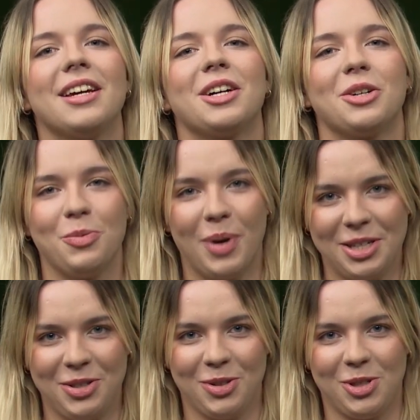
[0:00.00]
goodbye
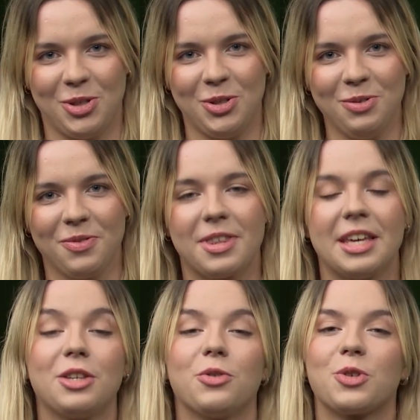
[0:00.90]
to you too.
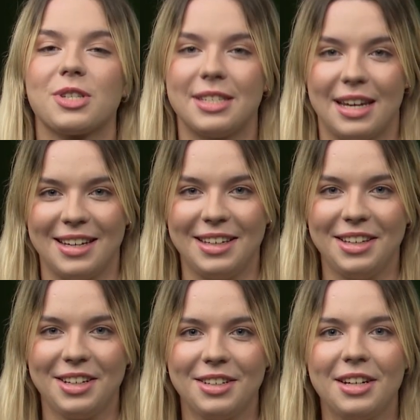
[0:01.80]
Thank you for staying
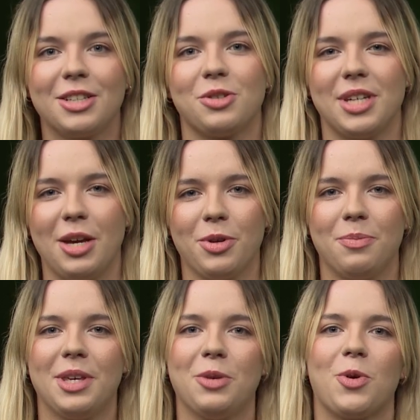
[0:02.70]
here. Today with
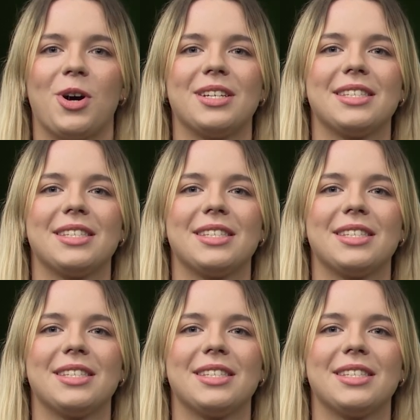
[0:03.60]
me was